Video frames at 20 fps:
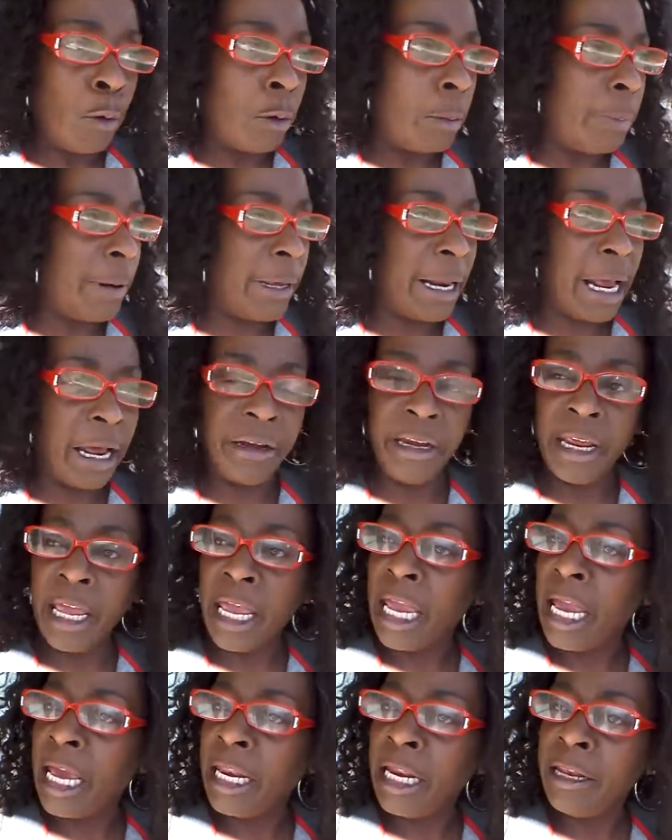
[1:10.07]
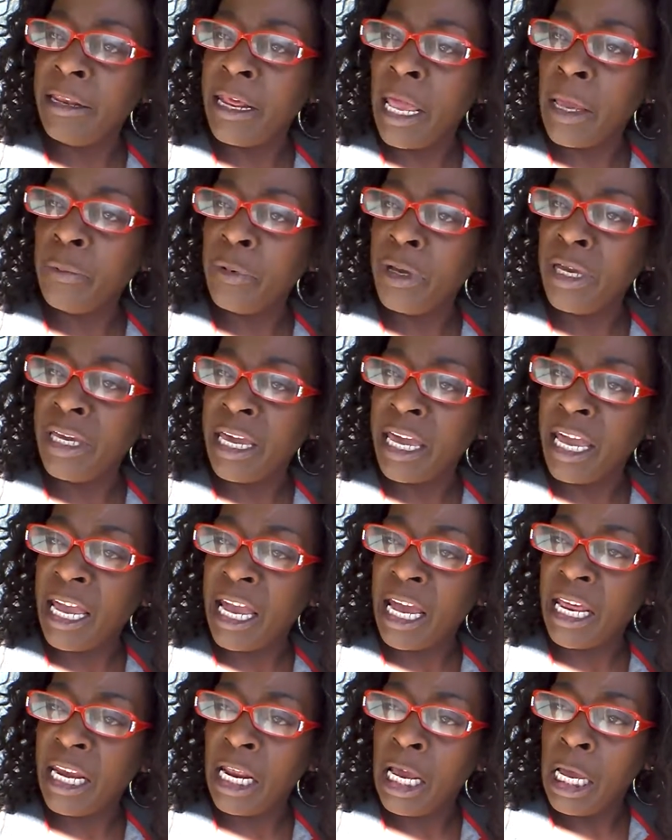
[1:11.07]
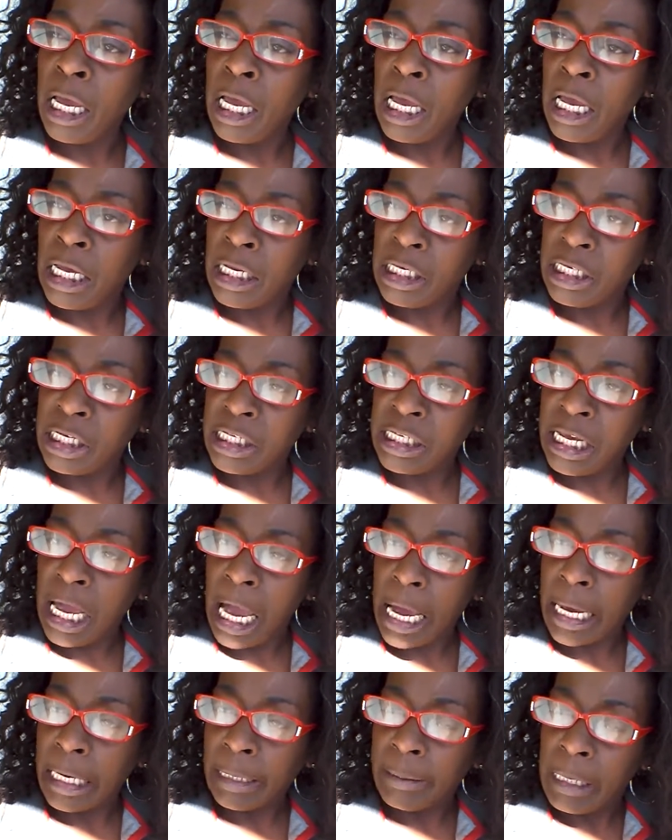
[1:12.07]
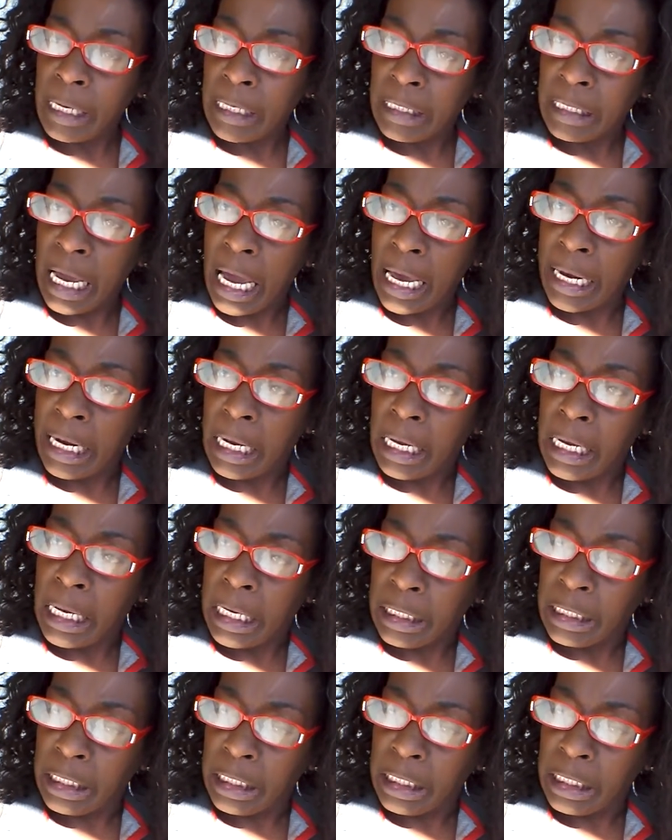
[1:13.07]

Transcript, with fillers: will put out there anything we can to kind of